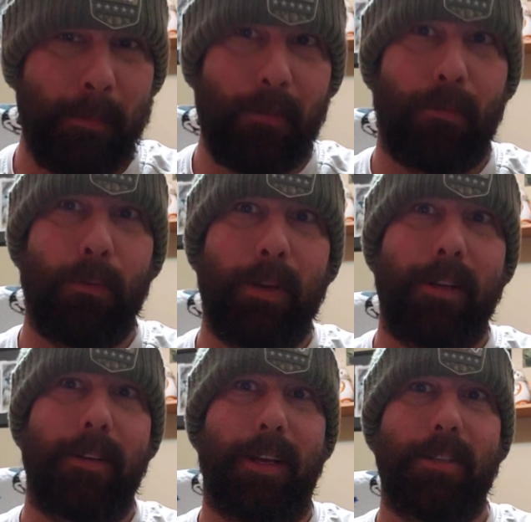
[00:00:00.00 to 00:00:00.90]
Before we
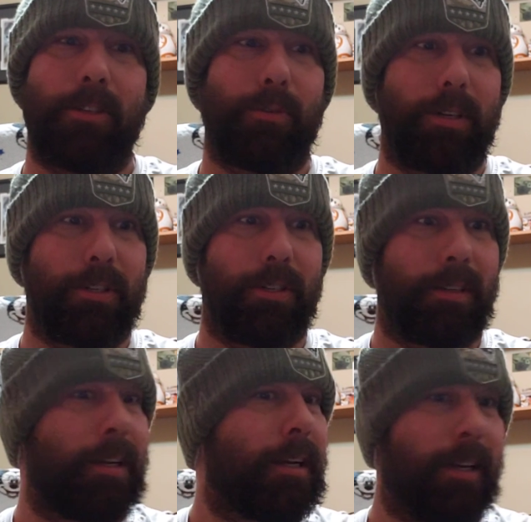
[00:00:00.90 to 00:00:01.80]
get into that
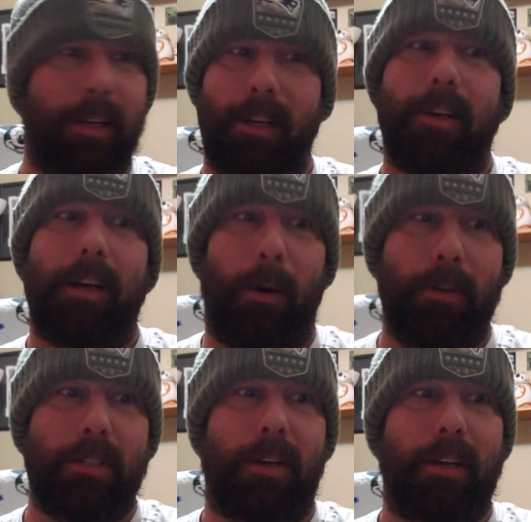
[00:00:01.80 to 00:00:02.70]
situation, I
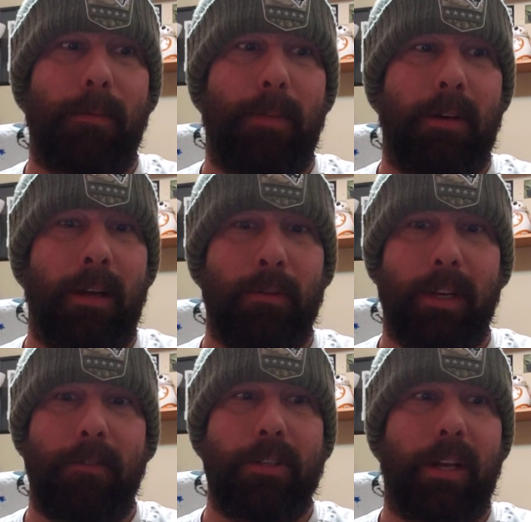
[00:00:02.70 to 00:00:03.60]
want to
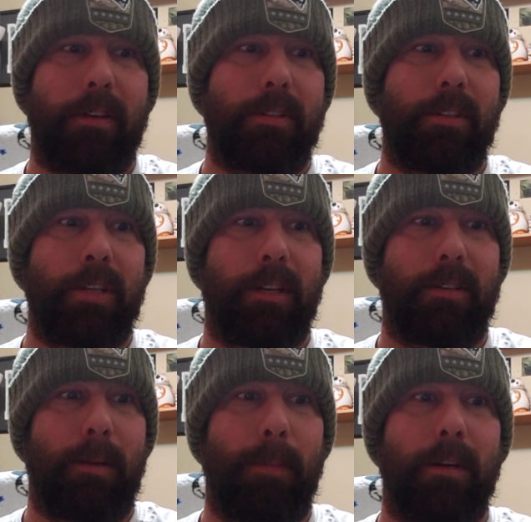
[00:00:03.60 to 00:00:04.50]
give a shout out to the
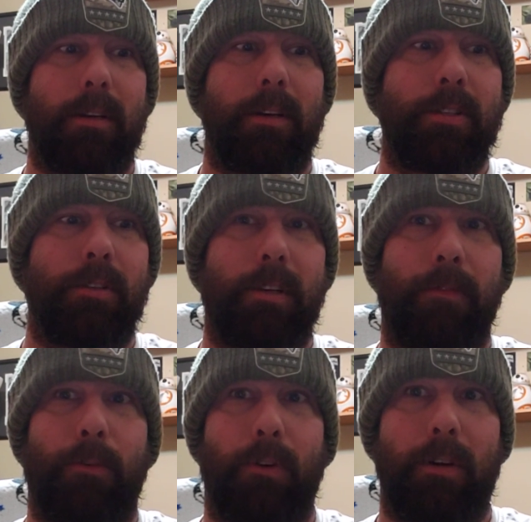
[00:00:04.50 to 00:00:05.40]
channel Beer Cards
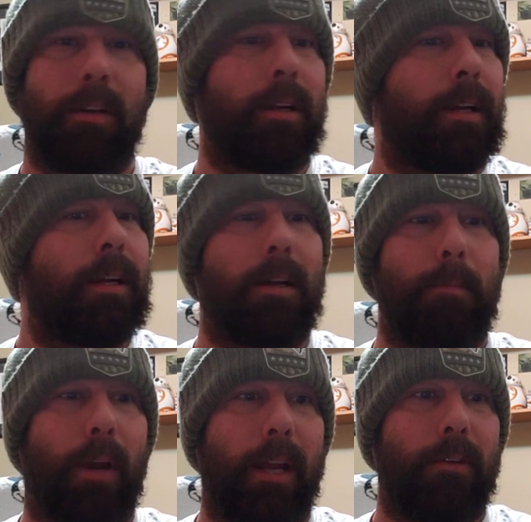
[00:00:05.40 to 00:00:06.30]
34,
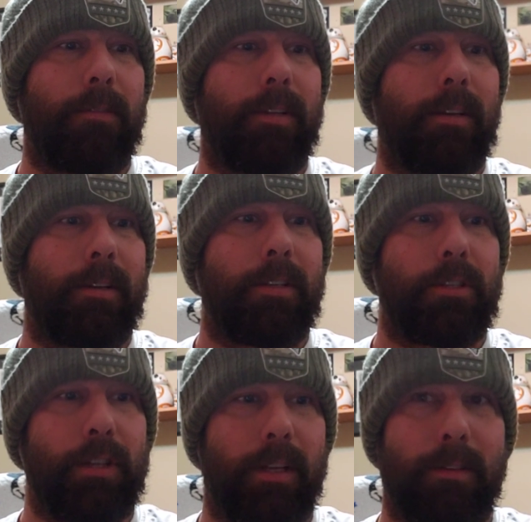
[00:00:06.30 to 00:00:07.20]
Brian over there on
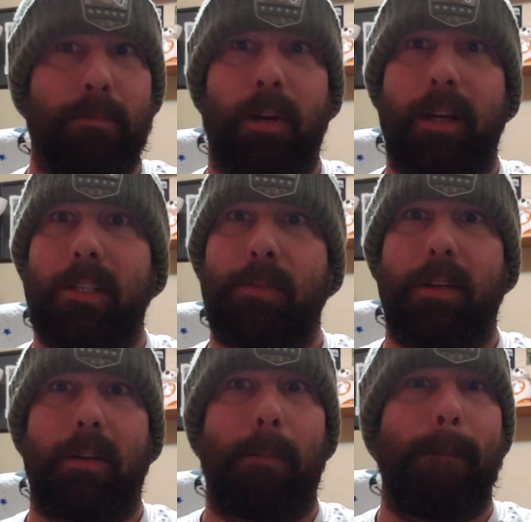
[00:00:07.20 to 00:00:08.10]
his channel. Brian has been
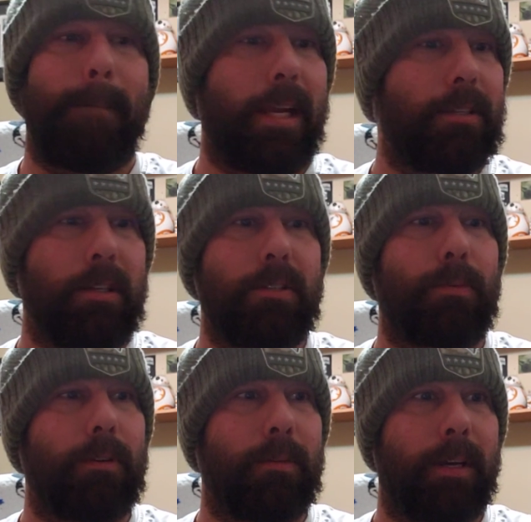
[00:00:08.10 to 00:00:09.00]
an amazing
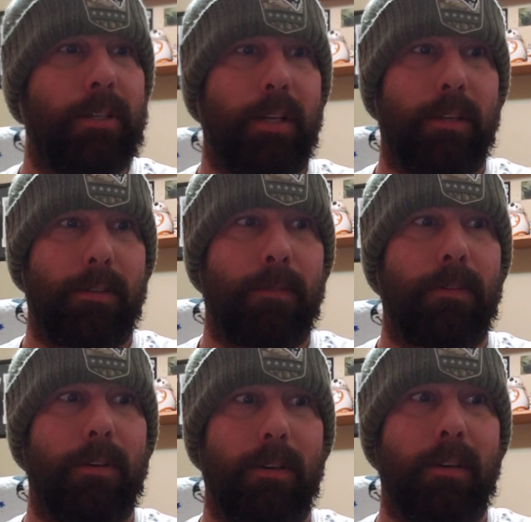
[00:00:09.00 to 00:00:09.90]
supporter of my channel
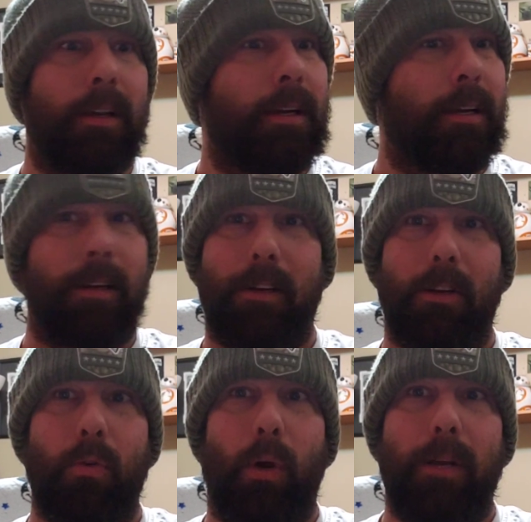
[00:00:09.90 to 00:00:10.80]
for
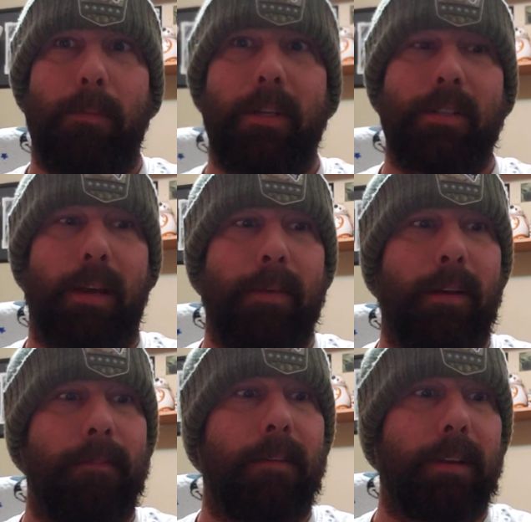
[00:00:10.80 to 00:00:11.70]
quite a bit of time
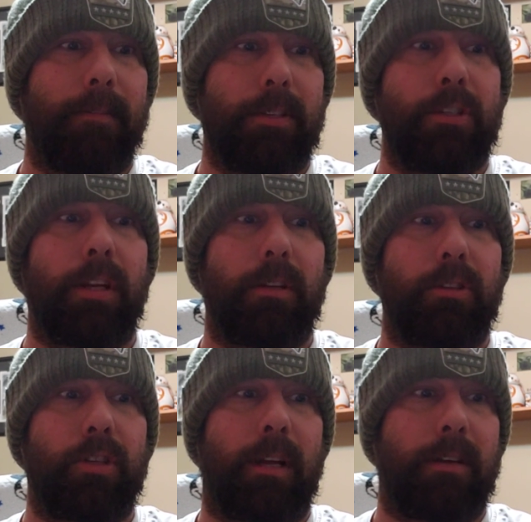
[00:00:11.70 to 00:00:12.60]
now. I've never given his channel a
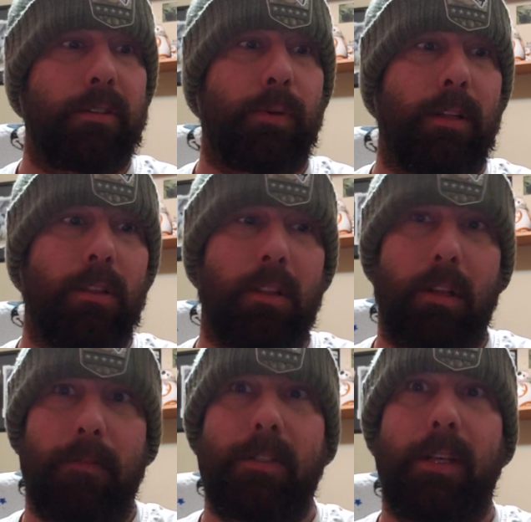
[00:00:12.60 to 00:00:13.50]
shout out, so I'd
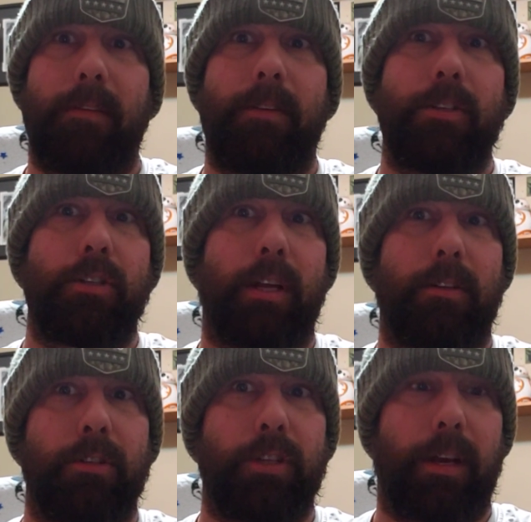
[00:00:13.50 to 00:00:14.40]
love to give his
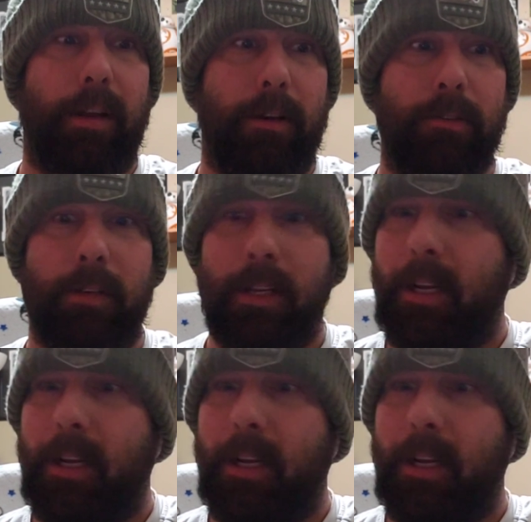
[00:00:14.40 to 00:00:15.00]
channel a shout out.